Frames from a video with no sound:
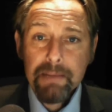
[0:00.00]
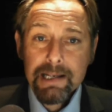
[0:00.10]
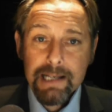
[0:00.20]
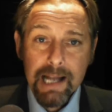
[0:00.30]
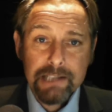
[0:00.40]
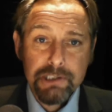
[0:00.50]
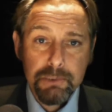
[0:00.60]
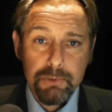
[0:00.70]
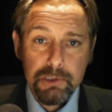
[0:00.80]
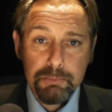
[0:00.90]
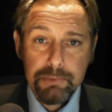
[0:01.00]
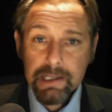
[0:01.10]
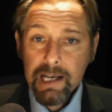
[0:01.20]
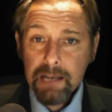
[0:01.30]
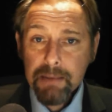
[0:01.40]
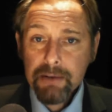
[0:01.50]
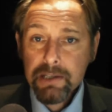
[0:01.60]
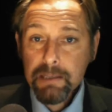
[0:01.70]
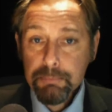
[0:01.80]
been led towards bringing about the